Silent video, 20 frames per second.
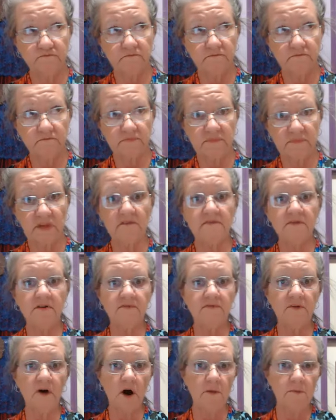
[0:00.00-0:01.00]
even
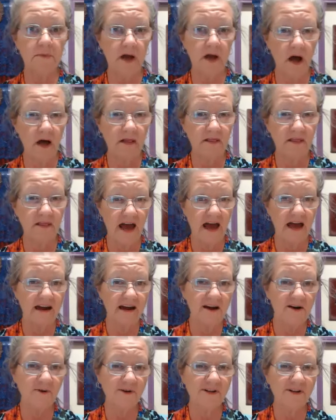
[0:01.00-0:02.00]
far beyond that,
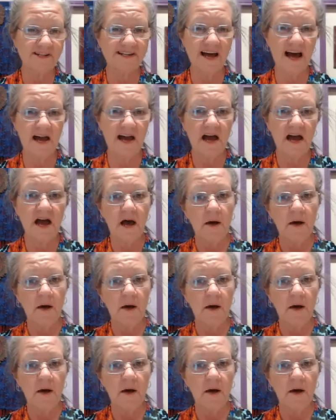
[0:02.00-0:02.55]
I would say,